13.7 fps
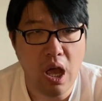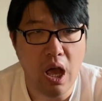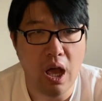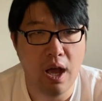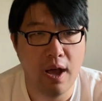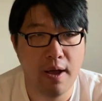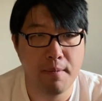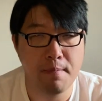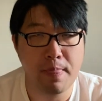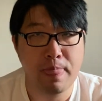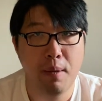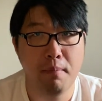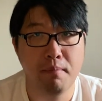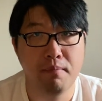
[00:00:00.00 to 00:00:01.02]
Um,
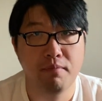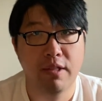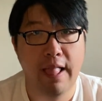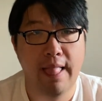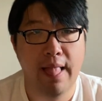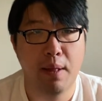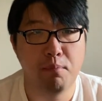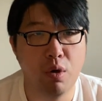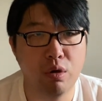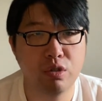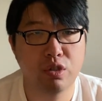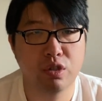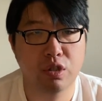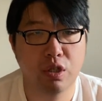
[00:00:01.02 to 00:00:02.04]

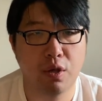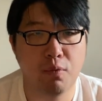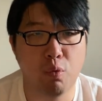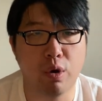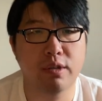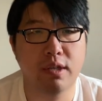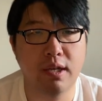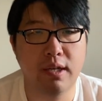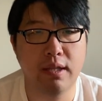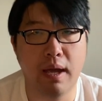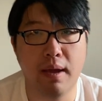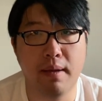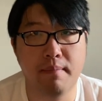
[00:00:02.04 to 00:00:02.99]
most working